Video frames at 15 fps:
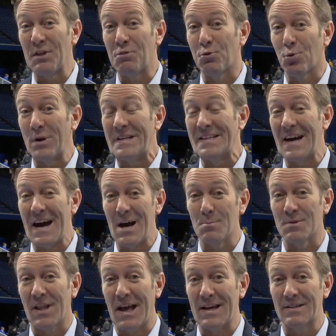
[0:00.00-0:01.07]
played three
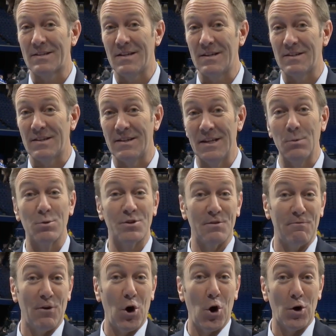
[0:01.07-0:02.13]
times last season. It was
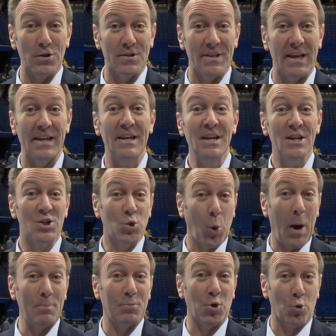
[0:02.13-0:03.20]
the Vols that
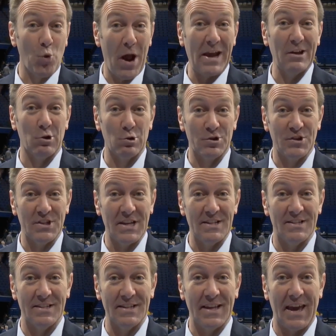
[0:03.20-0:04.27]
swept the regular
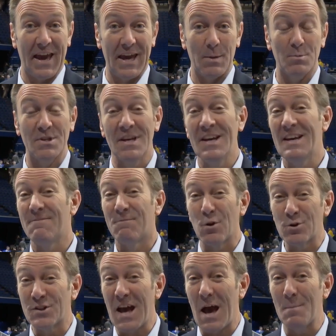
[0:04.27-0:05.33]
season games.
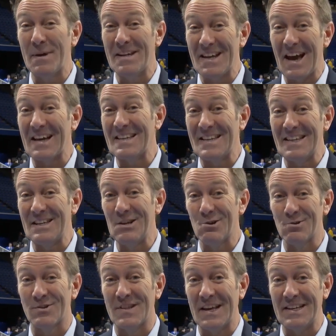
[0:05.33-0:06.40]
First time in 19
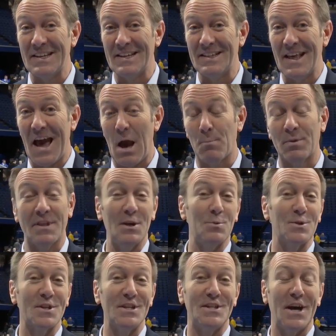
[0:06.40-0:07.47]
years they did that, but then it
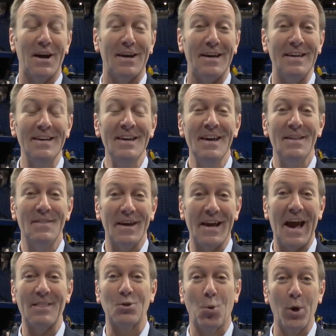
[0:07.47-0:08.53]
was Kentucky that
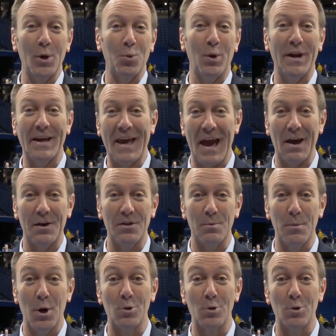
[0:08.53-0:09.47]
got the win when it counted the